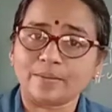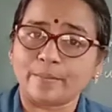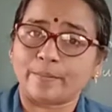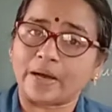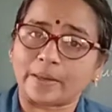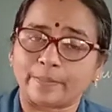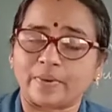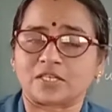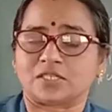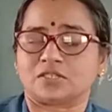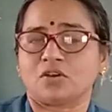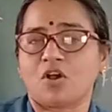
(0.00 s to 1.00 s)

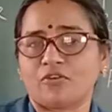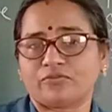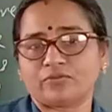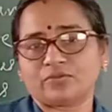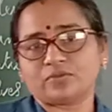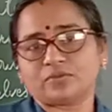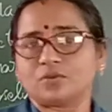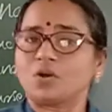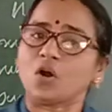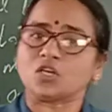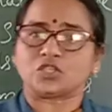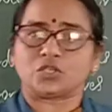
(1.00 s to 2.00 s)
purpose of
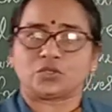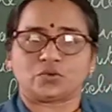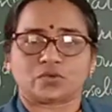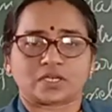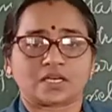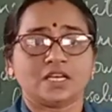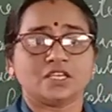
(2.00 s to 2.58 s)
constitution?